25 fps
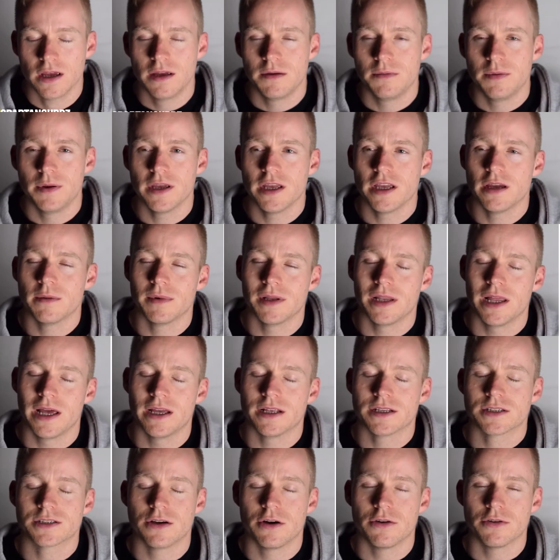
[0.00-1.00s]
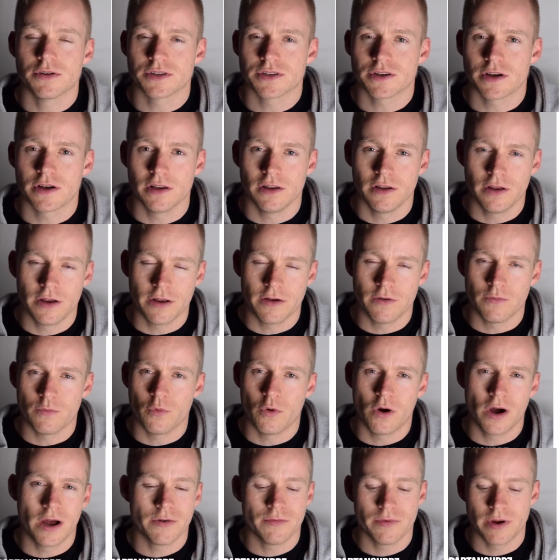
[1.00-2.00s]
Pink Himalayan salt has got a
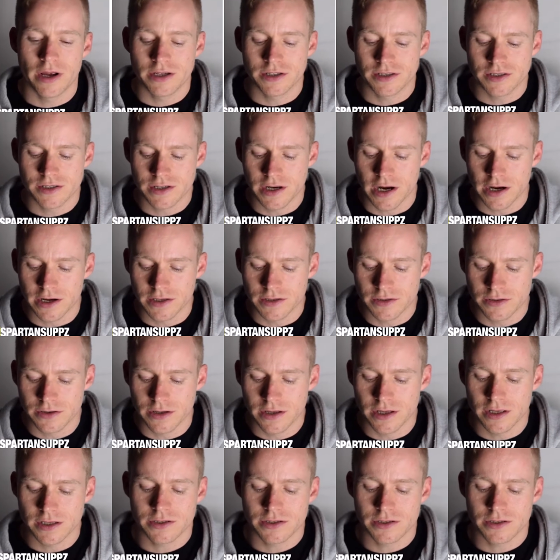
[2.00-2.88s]
wide range of studies on it.